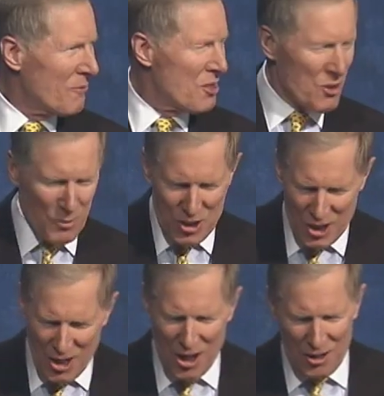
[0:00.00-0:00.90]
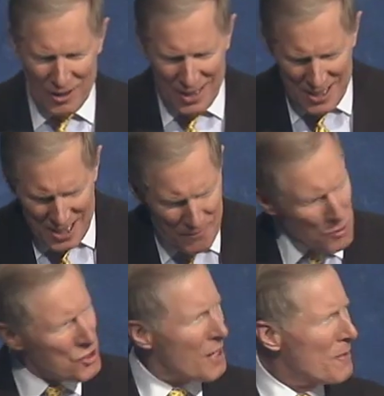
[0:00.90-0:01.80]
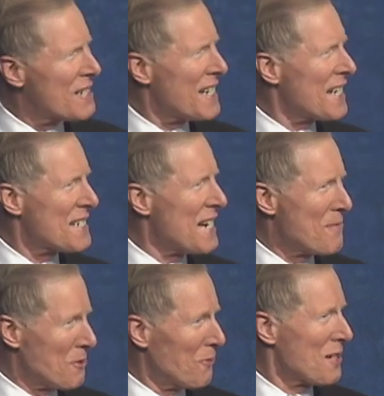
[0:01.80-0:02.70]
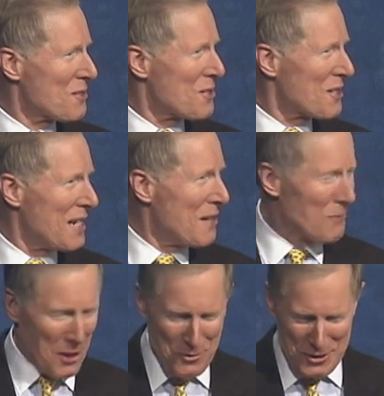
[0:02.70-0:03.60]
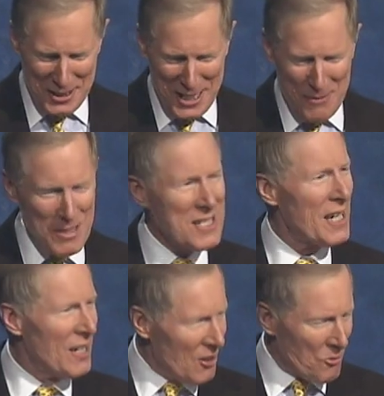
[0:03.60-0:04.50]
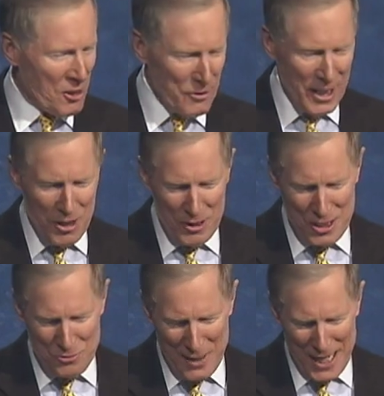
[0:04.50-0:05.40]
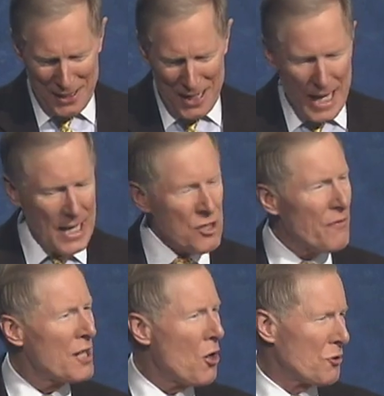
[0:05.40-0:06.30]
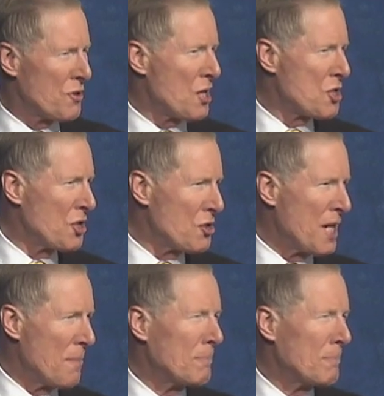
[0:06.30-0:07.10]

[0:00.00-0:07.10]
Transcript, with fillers: We should we should call Steve Buscemi. Is that his name? Who runs this team or owns the team? And say Rodrigo is ready. Do you have any alternates on your team?